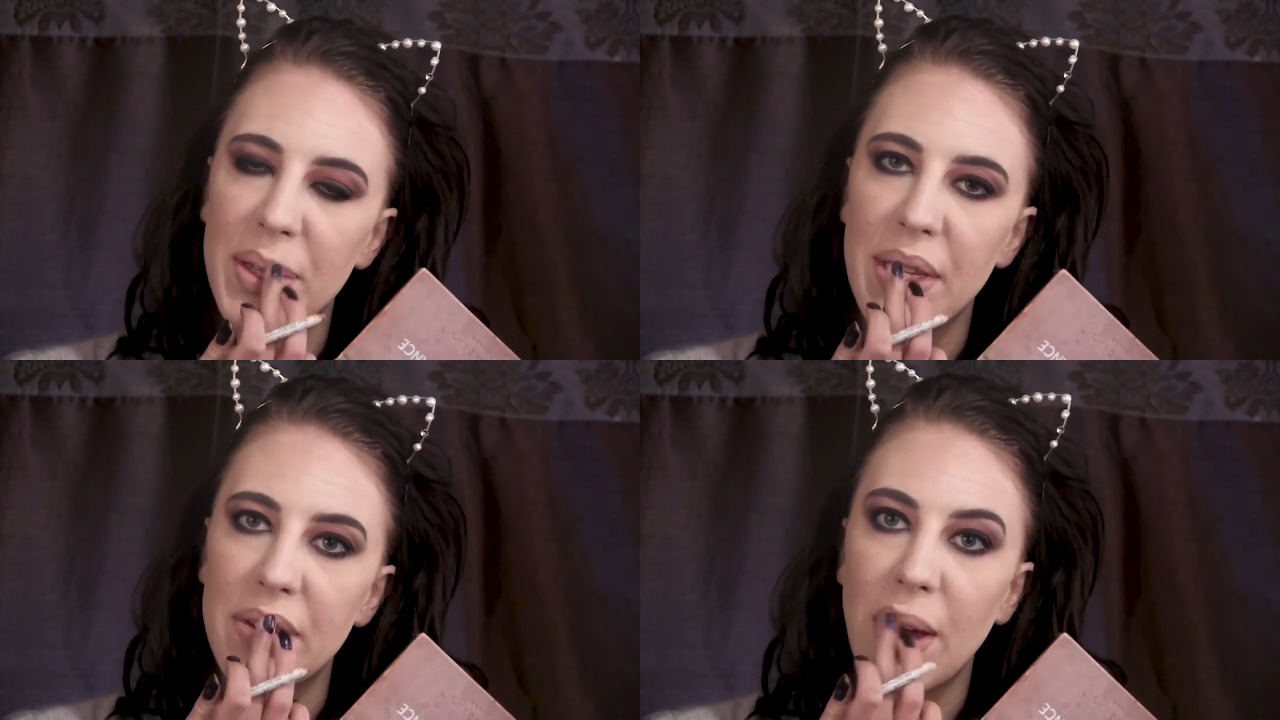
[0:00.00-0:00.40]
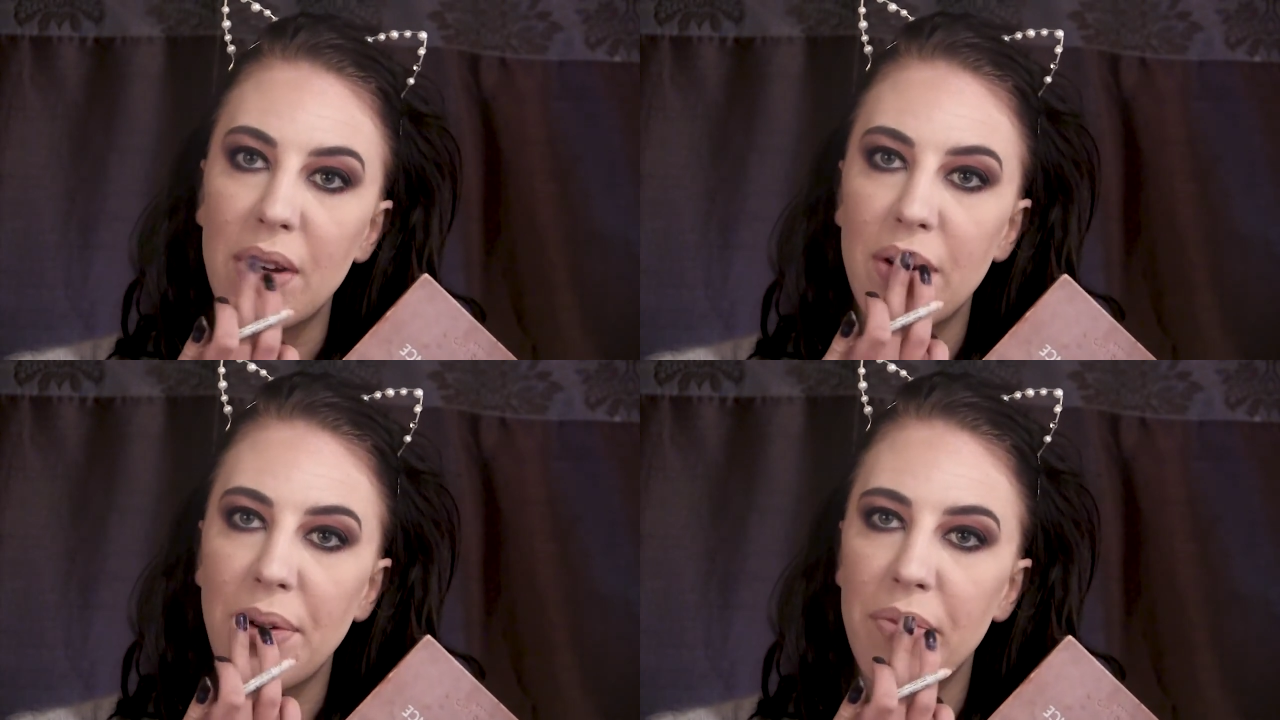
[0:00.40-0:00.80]
the
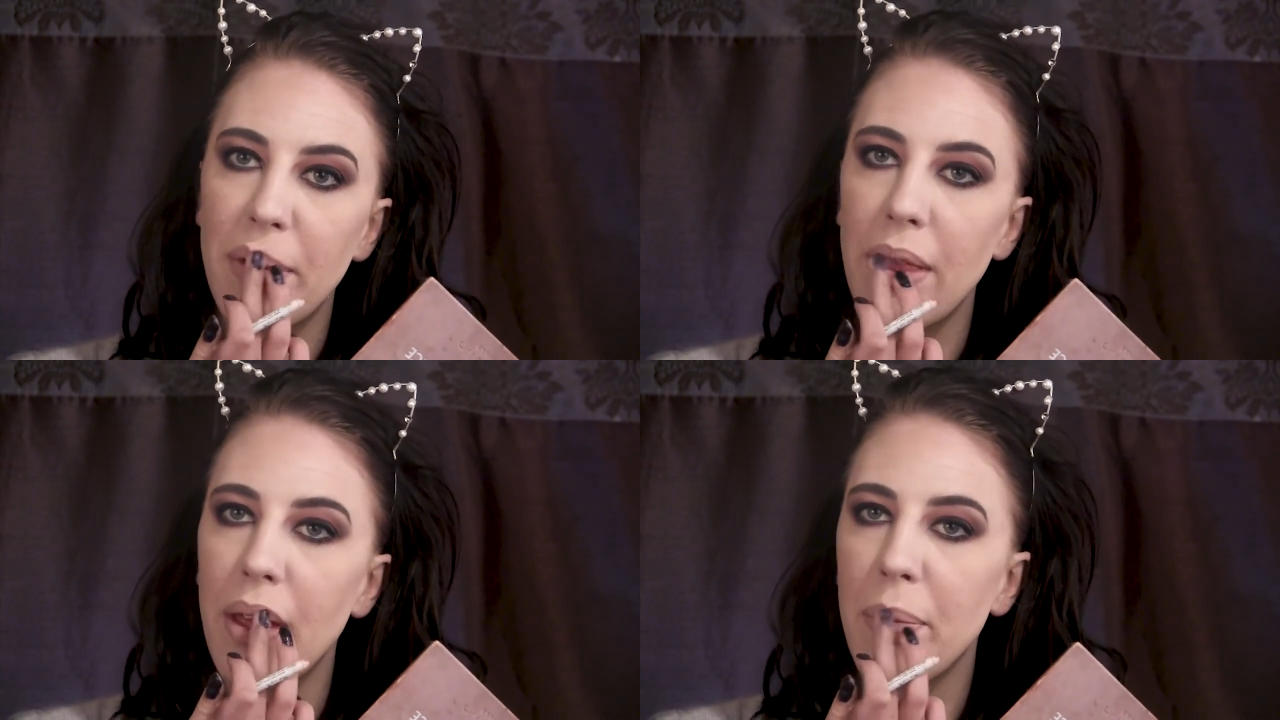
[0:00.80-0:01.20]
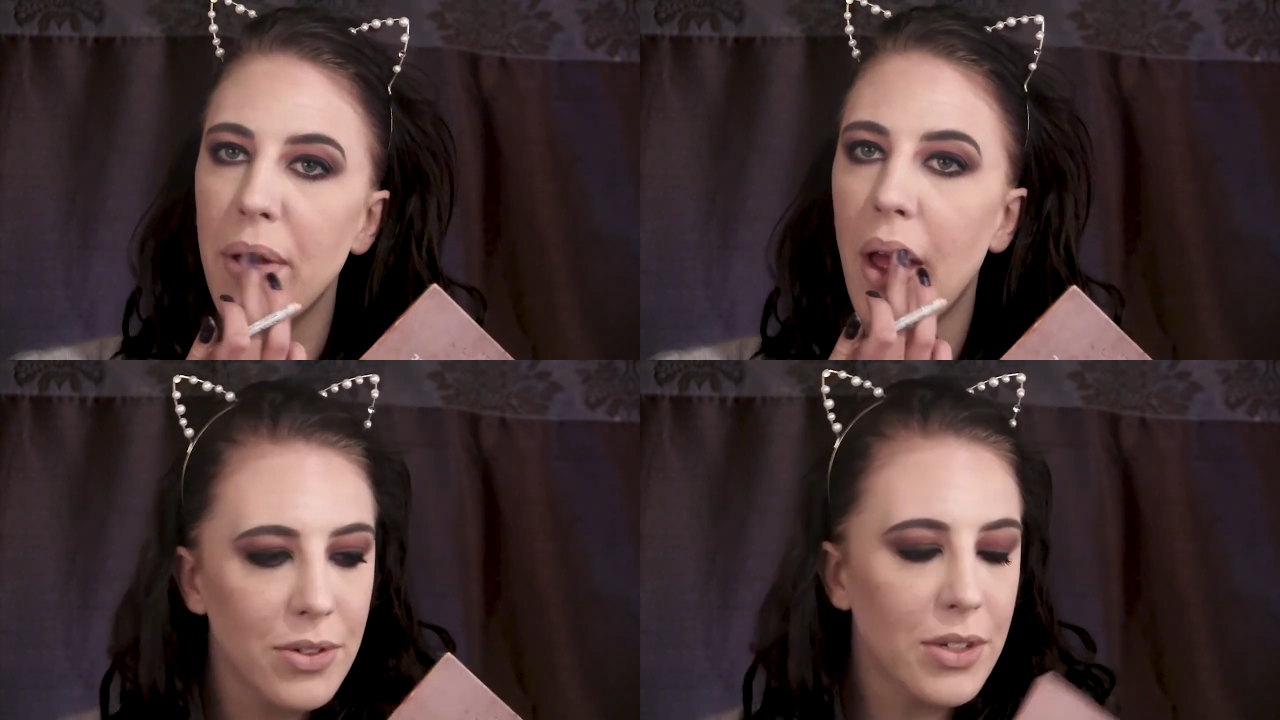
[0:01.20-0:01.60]
center of my lip,
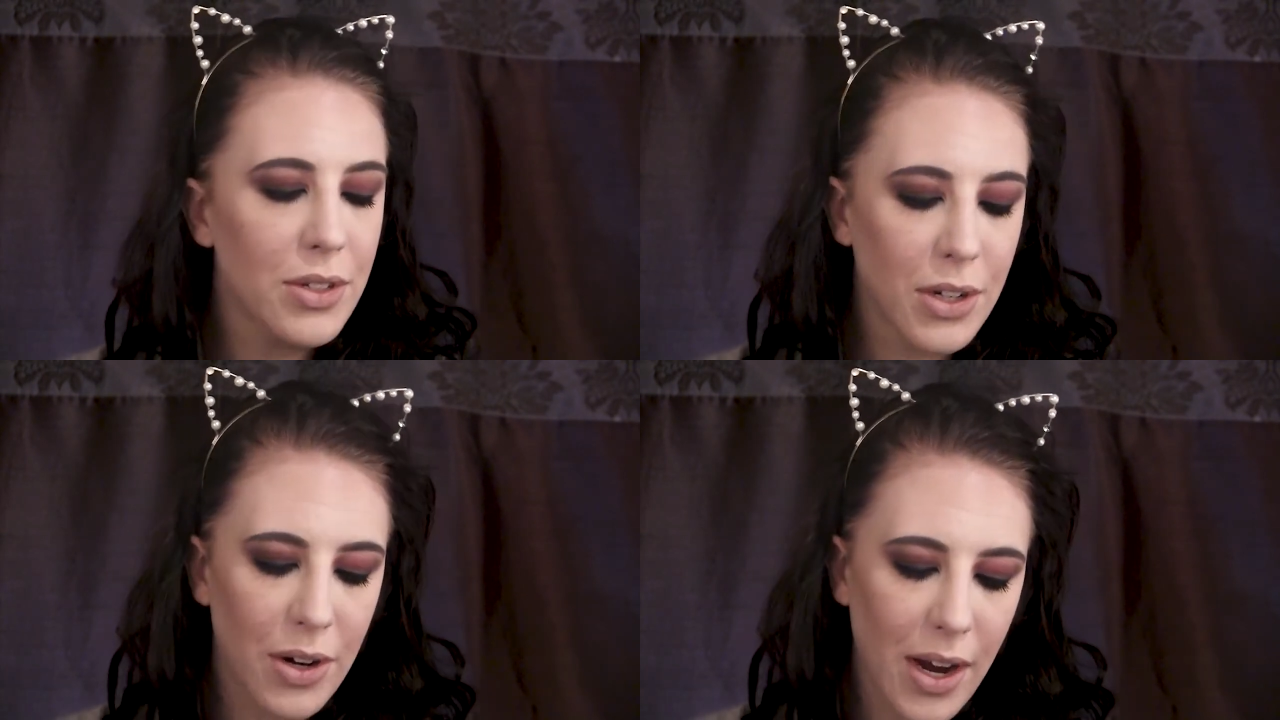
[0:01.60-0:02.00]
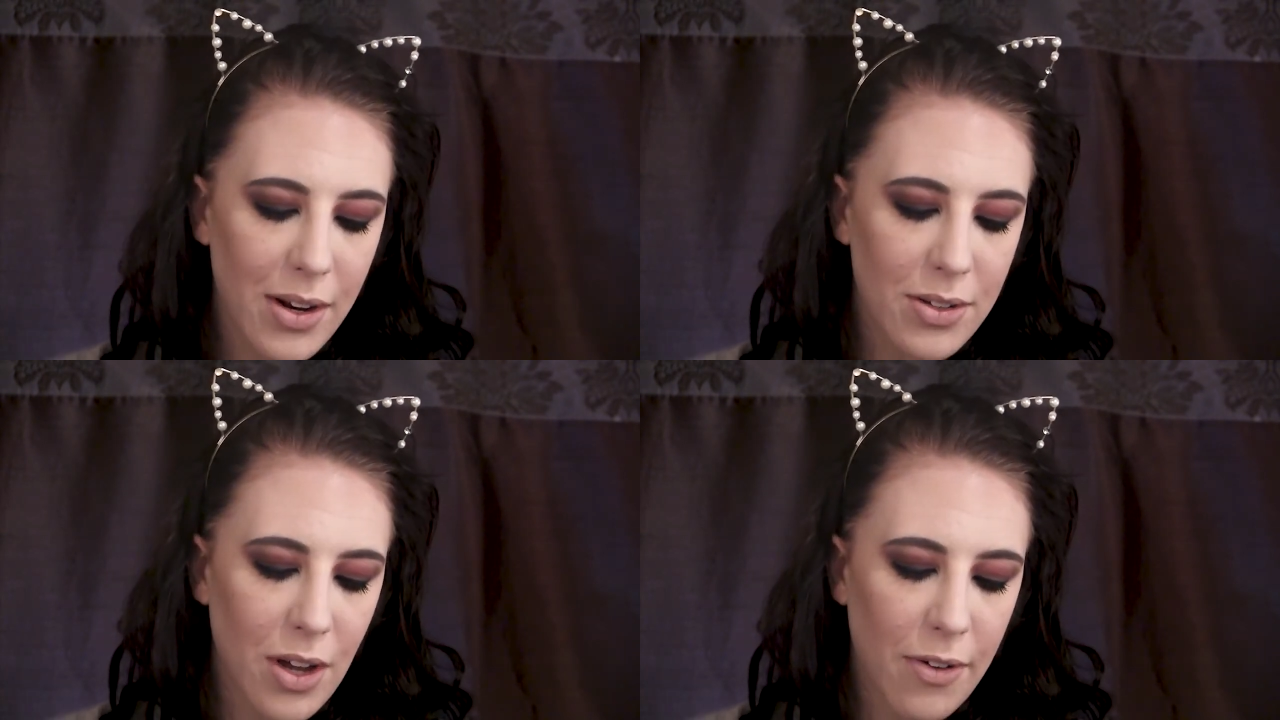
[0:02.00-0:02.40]
just to create a
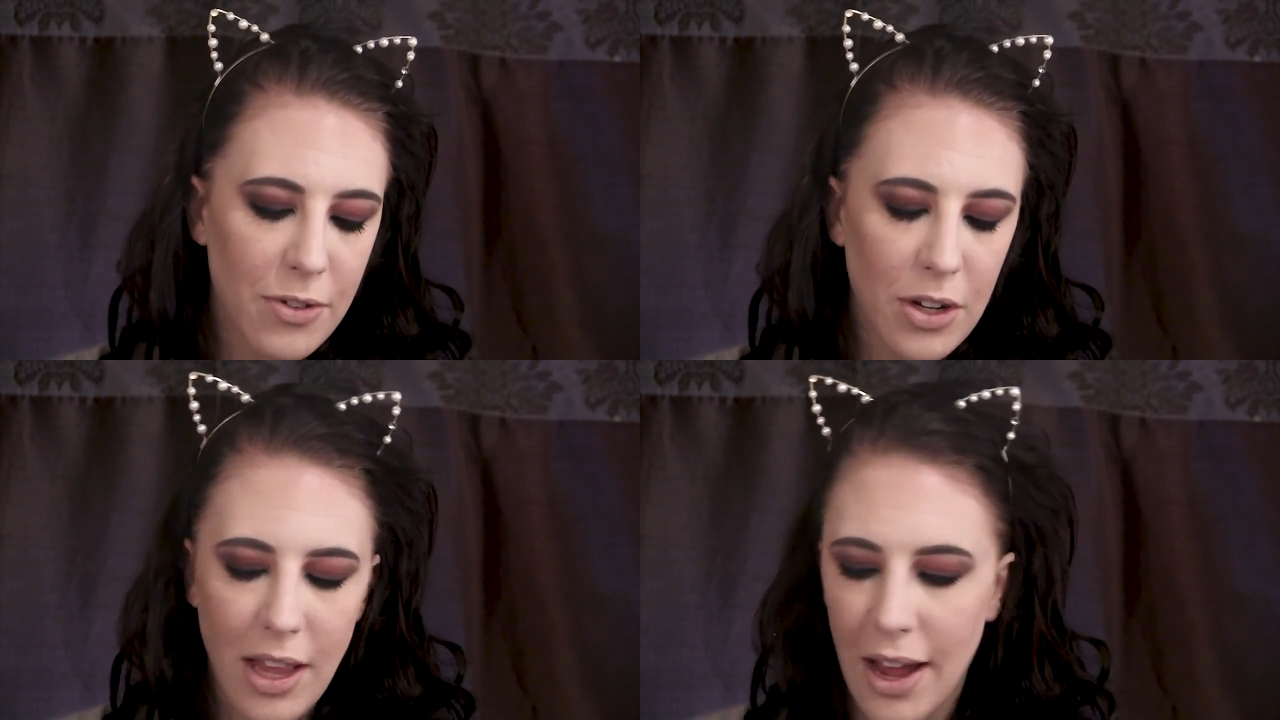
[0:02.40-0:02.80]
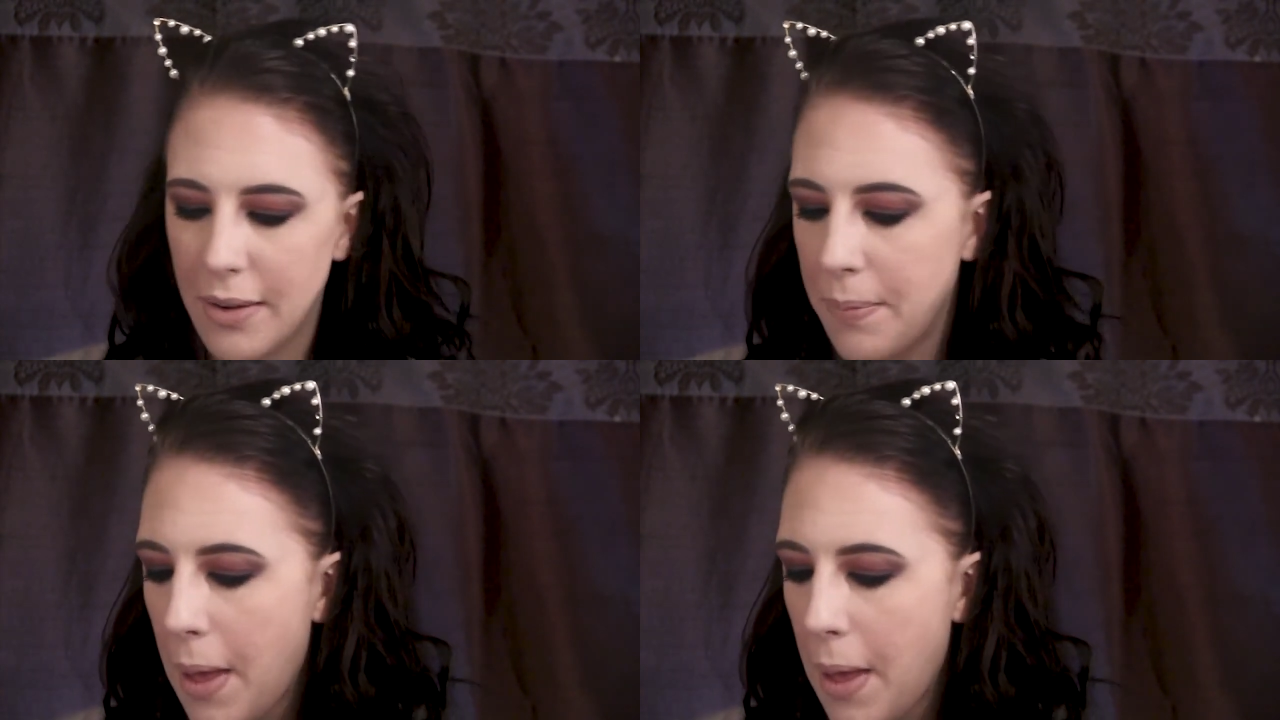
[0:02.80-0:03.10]
softer line.